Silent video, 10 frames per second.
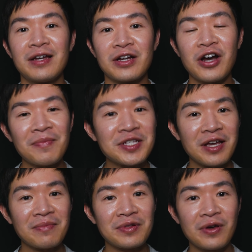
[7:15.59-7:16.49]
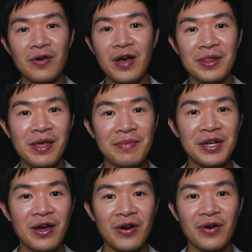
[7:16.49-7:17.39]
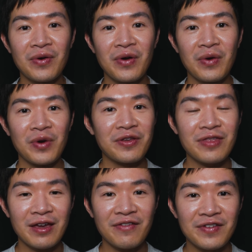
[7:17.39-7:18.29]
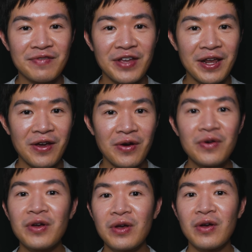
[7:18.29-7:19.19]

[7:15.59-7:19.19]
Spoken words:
Comment down below and let me know what you think of this video,